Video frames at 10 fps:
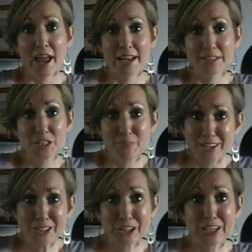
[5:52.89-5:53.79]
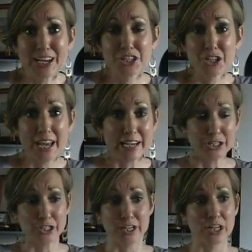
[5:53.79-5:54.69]
and especially
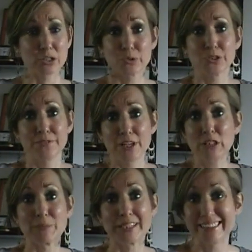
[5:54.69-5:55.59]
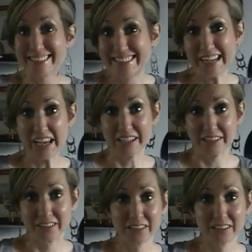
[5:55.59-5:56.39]
education and local development instead?